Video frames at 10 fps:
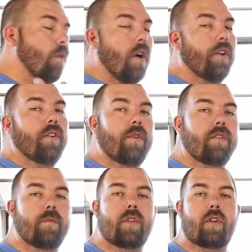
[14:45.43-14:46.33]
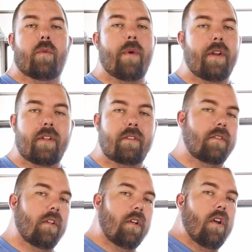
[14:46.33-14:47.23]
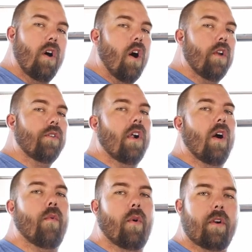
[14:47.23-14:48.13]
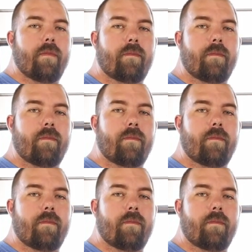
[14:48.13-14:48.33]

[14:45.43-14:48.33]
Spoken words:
while you're doing some general maintenance on your outboard.